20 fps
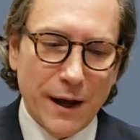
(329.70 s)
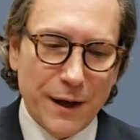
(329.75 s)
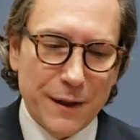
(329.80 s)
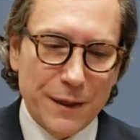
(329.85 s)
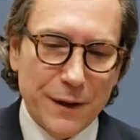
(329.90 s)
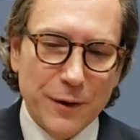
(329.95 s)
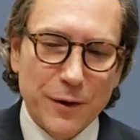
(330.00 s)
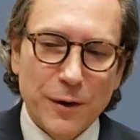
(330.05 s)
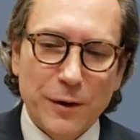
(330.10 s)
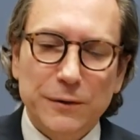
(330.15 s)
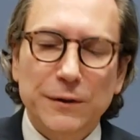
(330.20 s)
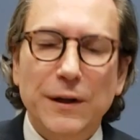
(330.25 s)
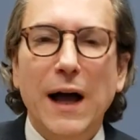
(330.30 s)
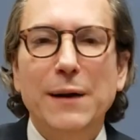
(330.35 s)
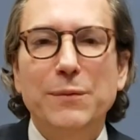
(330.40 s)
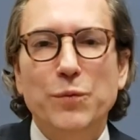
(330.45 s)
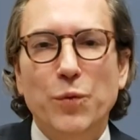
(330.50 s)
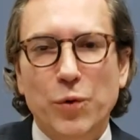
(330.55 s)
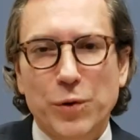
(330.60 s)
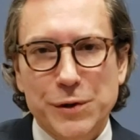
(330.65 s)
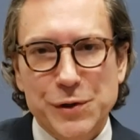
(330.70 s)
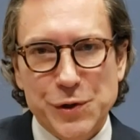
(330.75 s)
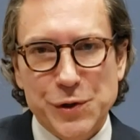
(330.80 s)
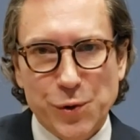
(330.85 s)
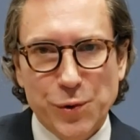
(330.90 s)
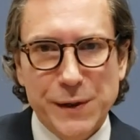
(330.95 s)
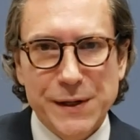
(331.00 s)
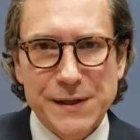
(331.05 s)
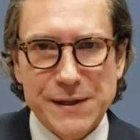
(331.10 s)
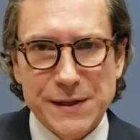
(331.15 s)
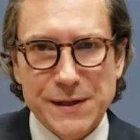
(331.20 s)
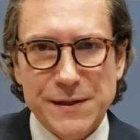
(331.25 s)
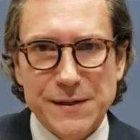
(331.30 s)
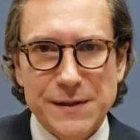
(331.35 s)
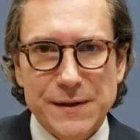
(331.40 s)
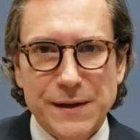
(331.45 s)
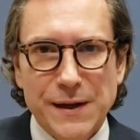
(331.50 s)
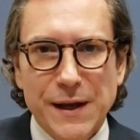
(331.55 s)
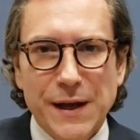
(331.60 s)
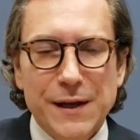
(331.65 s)
there are a lot more
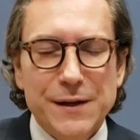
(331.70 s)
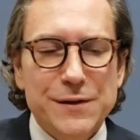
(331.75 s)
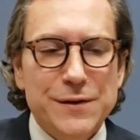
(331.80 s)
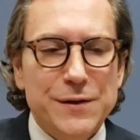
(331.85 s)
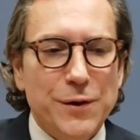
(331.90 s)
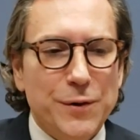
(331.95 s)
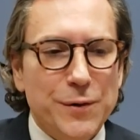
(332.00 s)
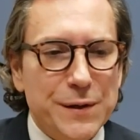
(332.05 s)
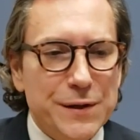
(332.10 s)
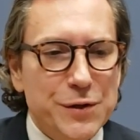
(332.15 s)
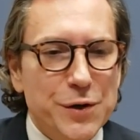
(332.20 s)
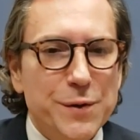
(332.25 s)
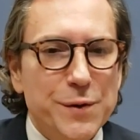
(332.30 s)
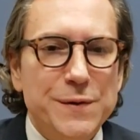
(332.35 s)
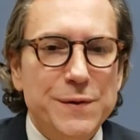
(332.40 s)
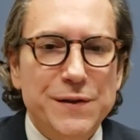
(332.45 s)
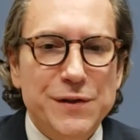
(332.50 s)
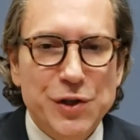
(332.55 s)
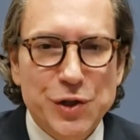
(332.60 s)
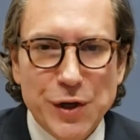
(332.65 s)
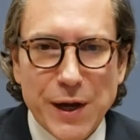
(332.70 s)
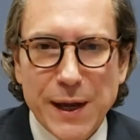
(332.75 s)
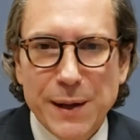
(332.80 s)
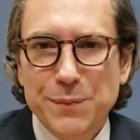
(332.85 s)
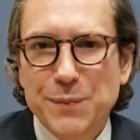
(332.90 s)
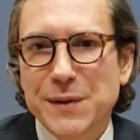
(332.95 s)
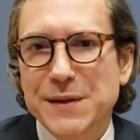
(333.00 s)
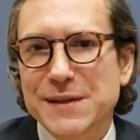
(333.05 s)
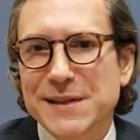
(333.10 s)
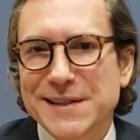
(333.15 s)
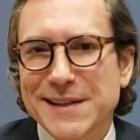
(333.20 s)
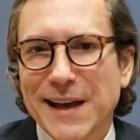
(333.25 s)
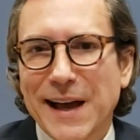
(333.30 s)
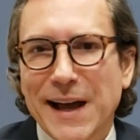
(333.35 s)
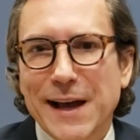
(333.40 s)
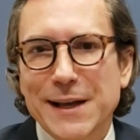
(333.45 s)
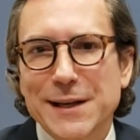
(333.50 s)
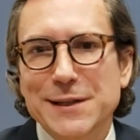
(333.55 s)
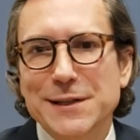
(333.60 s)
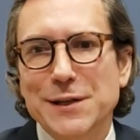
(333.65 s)
choices. So in terms of shape and
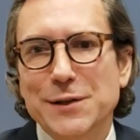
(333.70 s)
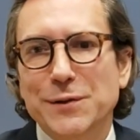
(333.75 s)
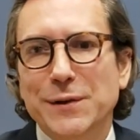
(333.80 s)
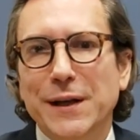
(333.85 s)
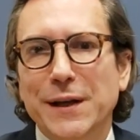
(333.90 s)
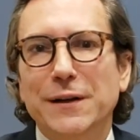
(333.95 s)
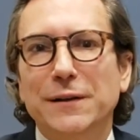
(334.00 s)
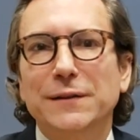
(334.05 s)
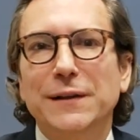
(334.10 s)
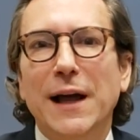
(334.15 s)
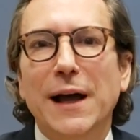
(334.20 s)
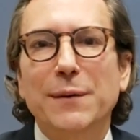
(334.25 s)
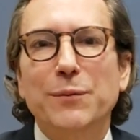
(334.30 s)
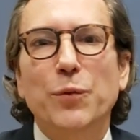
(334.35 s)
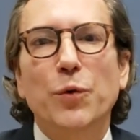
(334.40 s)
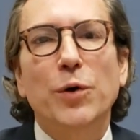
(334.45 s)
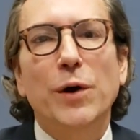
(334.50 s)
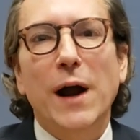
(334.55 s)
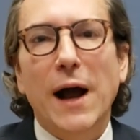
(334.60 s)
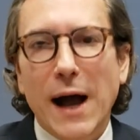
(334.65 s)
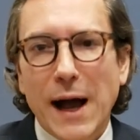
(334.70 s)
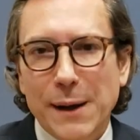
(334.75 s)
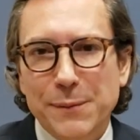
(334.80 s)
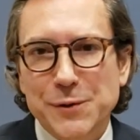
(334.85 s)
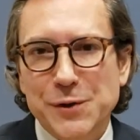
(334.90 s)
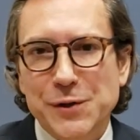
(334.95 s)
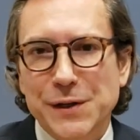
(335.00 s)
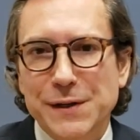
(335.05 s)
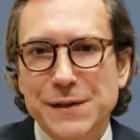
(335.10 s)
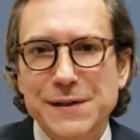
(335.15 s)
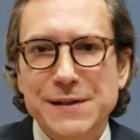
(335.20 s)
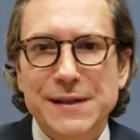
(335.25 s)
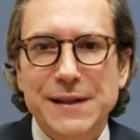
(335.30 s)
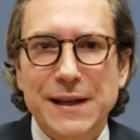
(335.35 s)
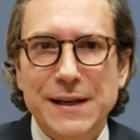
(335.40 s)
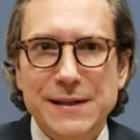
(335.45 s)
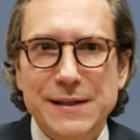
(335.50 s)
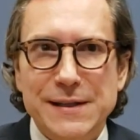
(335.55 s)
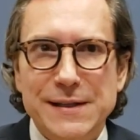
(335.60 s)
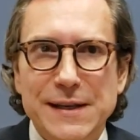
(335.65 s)
size, you get a lot more options
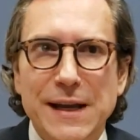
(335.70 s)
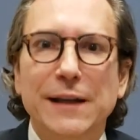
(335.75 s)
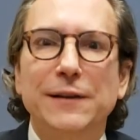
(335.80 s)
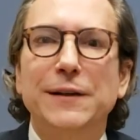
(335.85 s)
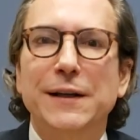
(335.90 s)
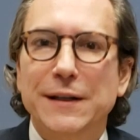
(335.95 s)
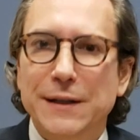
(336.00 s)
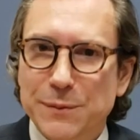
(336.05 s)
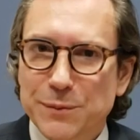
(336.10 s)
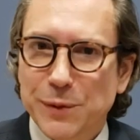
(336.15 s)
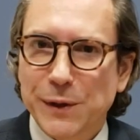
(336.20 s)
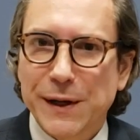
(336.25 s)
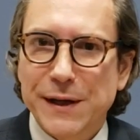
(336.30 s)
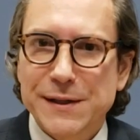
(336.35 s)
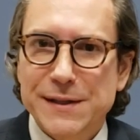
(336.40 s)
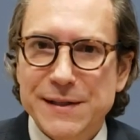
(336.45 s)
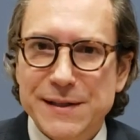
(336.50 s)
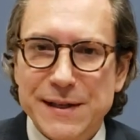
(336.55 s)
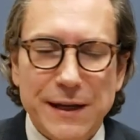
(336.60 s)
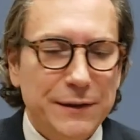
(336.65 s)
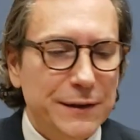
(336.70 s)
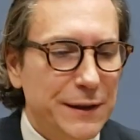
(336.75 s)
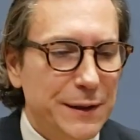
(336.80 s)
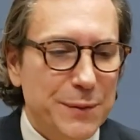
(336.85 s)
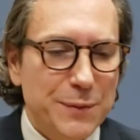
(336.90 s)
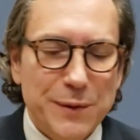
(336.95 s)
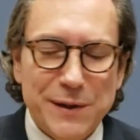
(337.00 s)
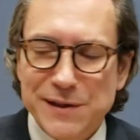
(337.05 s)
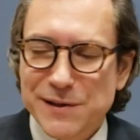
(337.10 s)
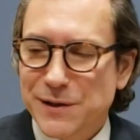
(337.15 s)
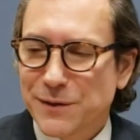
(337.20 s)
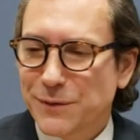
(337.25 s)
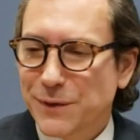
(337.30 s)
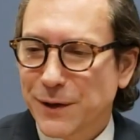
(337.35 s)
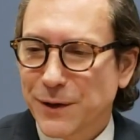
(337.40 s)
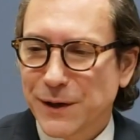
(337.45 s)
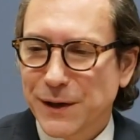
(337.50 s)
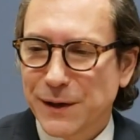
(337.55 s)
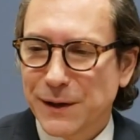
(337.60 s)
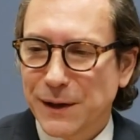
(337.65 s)
than saline implants. Saline implants are
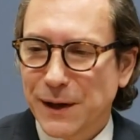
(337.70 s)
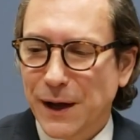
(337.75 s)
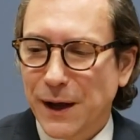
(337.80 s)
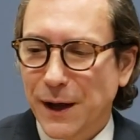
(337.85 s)
very,